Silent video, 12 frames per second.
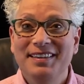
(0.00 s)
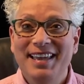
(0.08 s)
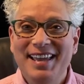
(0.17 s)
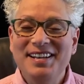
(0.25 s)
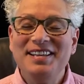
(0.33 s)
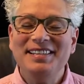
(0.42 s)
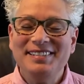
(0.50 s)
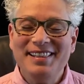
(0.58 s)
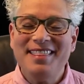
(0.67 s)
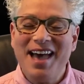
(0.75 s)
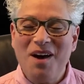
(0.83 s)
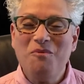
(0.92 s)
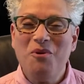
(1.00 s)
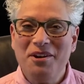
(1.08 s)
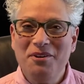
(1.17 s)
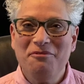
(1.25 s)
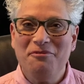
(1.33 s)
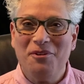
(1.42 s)
And isn't that
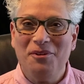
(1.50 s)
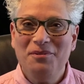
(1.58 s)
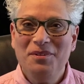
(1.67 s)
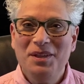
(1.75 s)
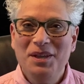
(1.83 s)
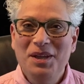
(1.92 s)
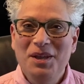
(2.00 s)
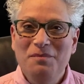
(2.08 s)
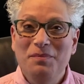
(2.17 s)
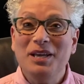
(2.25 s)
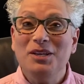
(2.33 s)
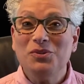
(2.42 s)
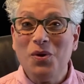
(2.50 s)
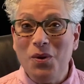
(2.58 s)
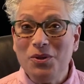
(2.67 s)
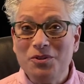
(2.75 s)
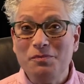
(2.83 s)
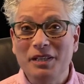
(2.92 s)
wonderful? Because
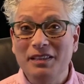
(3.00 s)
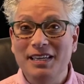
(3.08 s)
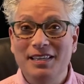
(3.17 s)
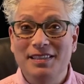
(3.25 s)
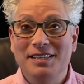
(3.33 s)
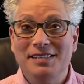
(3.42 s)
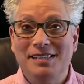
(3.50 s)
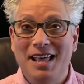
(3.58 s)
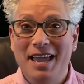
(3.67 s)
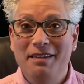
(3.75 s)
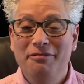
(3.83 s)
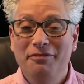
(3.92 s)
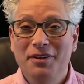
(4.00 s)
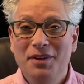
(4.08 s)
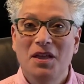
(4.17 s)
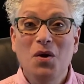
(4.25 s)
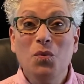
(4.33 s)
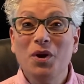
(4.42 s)
ultimately in this life,
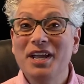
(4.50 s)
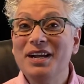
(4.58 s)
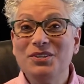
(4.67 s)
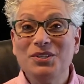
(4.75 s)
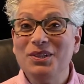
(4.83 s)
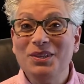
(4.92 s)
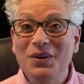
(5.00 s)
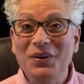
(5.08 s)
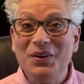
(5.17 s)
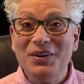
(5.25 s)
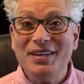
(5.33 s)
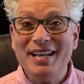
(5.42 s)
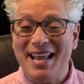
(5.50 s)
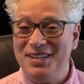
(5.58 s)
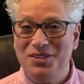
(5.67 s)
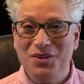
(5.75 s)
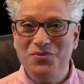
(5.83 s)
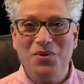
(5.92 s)
we're here to learn and
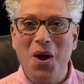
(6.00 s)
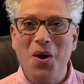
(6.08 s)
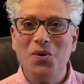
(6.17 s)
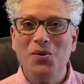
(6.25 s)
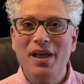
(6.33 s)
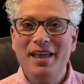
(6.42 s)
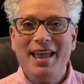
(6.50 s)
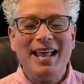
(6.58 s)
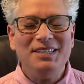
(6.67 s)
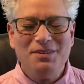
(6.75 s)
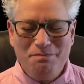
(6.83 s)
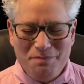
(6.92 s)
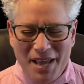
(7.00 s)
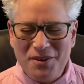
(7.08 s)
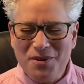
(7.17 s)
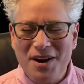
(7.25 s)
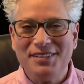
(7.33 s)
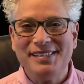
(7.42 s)
to grow and to
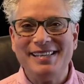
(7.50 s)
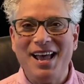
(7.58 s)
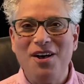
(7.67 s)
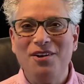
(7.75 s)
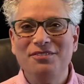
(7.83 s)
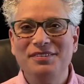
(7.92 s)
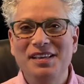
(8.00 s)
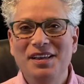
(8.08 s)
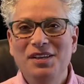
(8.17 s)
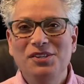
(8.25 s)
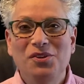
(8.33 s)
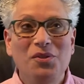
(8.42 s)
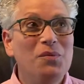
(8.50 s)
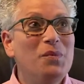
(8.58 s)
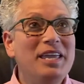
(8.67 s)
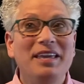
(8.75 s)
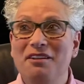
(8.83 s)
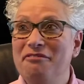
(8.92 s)
better ourselves so that we
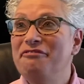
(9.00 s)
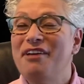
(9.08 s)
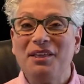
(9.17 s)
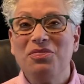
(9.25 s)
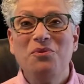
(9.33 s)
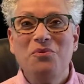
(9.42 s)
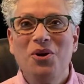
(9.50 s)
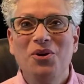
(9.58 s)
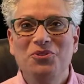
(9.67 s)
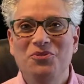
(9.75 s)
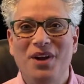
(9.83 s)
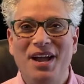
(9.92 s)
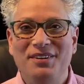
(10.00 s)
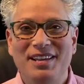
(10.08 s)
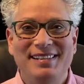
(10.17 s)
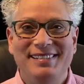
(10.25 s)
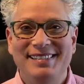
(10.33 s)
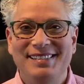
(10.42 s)
can affect the world around
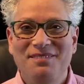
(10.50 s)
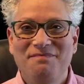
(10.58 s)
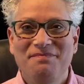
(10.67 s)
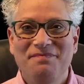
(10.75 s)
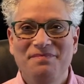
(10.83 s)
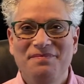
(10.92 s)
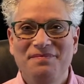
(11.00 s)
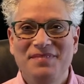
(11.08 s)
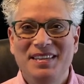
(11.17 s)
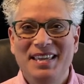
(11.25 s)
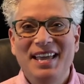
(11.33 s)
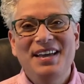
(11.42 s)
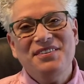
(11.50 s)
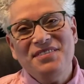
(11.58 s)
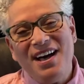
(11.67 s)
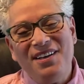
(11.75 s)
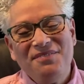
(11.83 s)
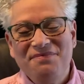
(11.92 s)
us.
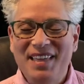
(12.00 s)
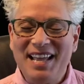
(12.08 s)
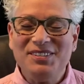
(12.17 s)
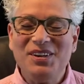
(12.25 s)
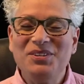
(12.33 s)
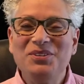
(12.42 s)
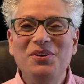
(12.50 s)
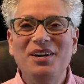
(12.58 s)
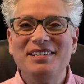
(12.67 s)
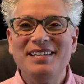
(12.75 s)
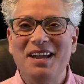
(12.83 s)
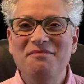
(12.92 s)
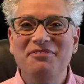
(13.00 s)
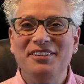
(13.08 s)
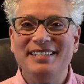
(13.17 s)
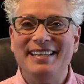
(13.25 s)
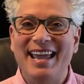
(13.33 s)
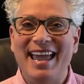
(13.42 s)
Well, that's our Torah time for
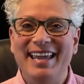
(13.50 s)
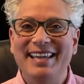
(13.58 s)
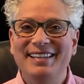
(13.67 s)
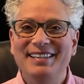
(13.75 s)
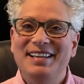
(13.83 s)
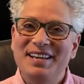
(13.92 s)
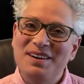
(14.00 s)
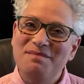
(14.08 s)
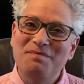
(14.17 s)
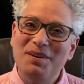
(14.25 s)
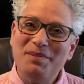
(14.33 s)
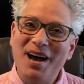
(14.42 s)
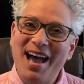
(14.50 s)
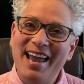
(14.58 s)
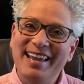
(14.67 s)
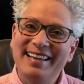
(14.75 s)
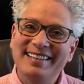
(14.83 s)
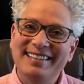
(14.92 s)
today. Bye-bye.